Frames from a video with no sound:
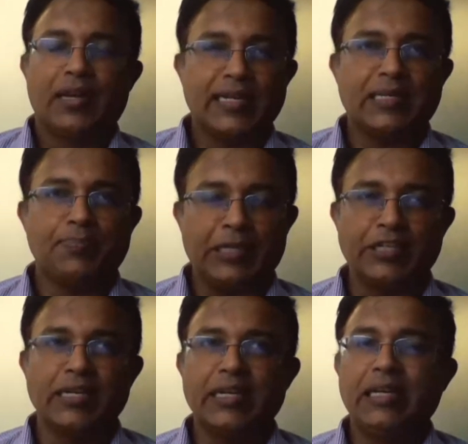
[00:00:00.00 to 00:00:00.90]
let's say,
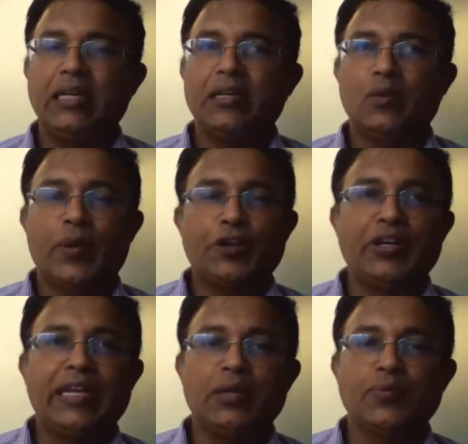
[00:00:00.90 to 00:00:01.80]
particularly when you're
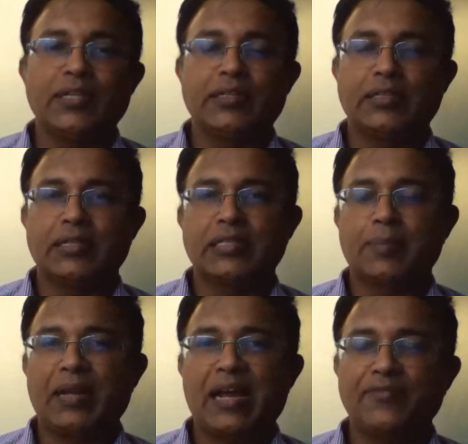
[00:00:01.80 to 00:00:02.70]
dealing with
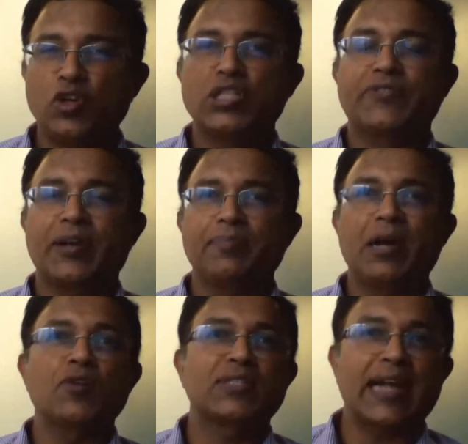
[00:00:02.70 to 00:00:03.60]
supply of goods from
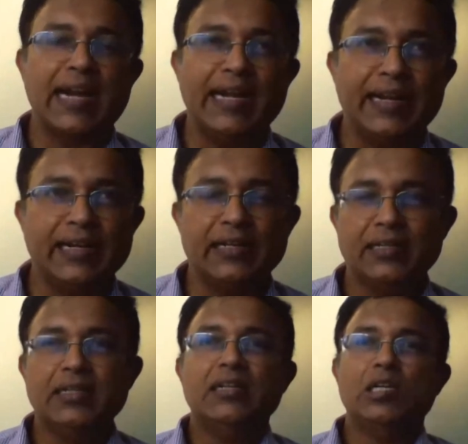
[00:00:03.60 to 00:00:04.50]
outside India
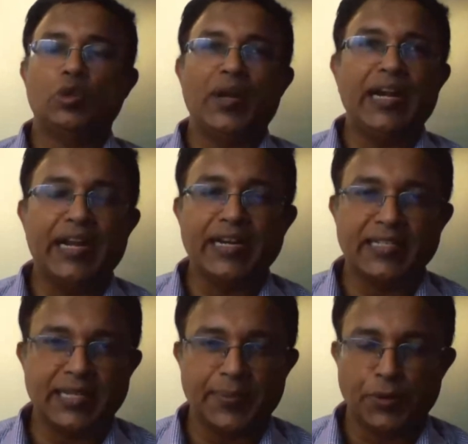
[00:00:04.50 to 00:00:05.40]
to an Indian
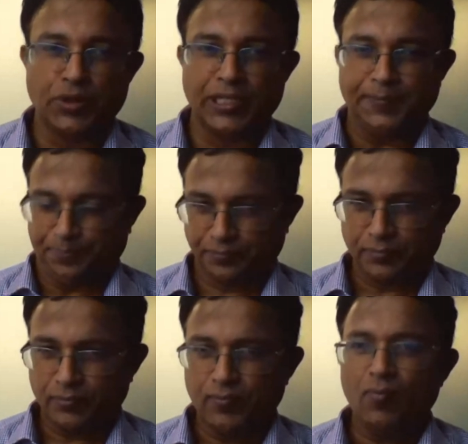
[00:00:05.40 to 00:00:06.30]
distributor,
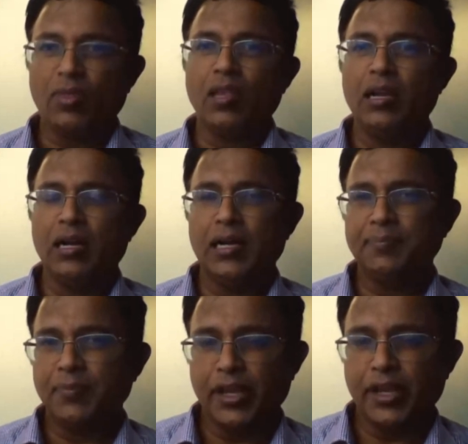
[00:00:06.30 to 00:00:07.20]

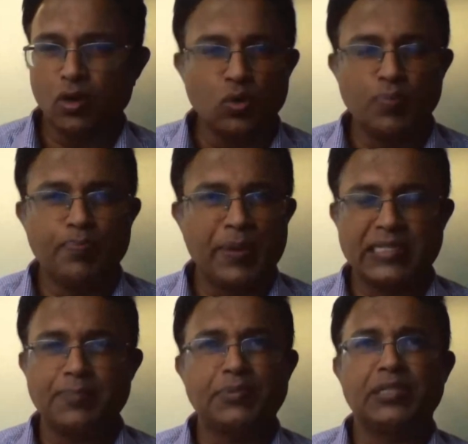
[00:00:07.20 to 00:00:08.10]
who picks
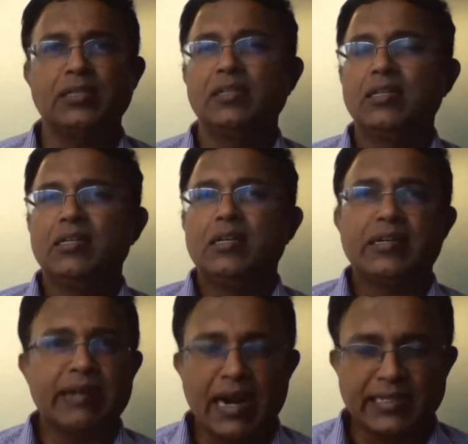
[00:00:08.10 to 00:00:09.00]
up the
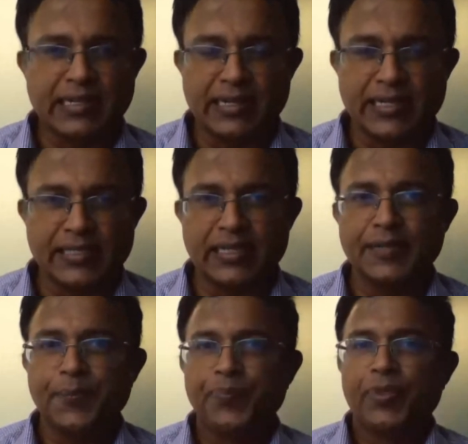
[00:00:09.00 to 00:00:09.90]
transit risk?
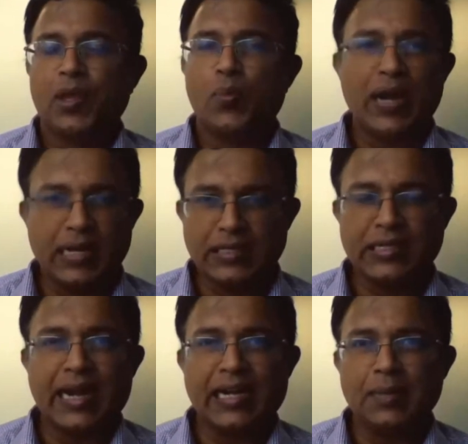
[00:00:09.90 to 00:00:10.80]
When does the
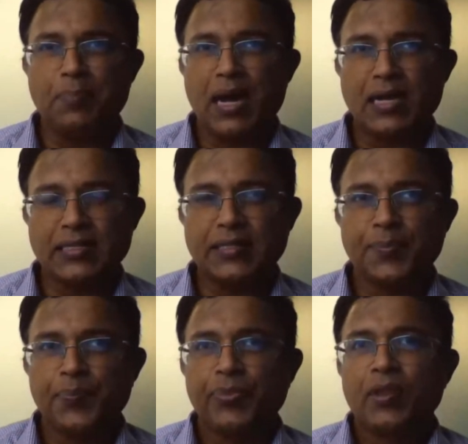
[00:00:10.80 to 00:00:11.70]
title pass?
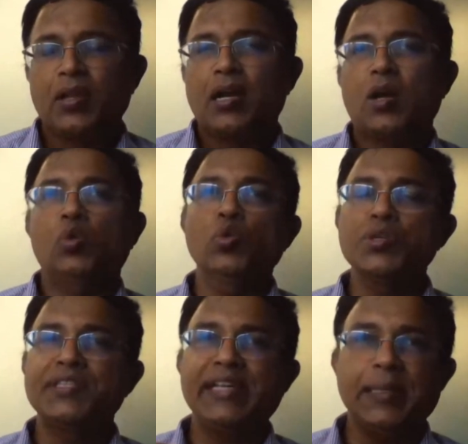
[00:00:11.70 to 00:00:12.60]
Who
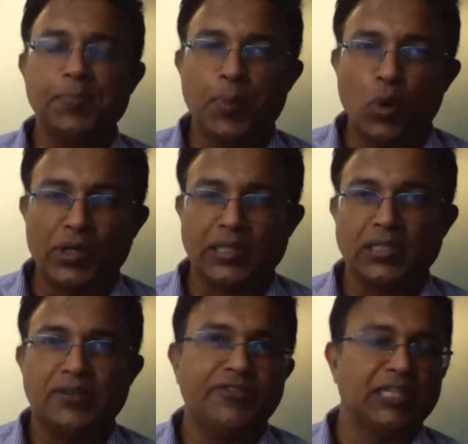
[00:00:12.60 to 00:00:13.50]
is the
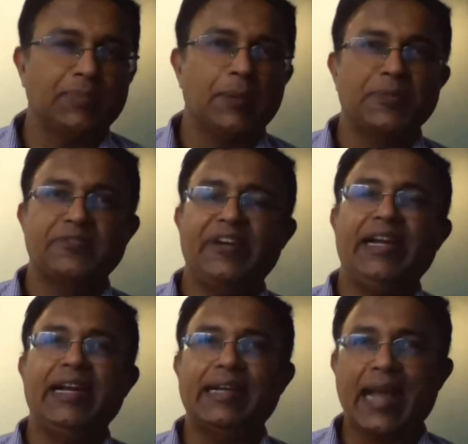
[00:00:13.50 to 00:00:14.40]
importer for the purpose of
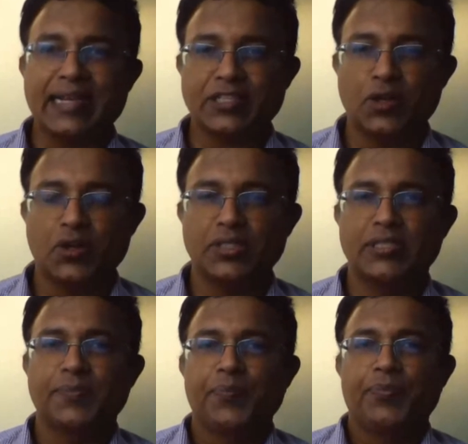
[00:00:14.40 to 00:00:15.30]
Indian tax laws?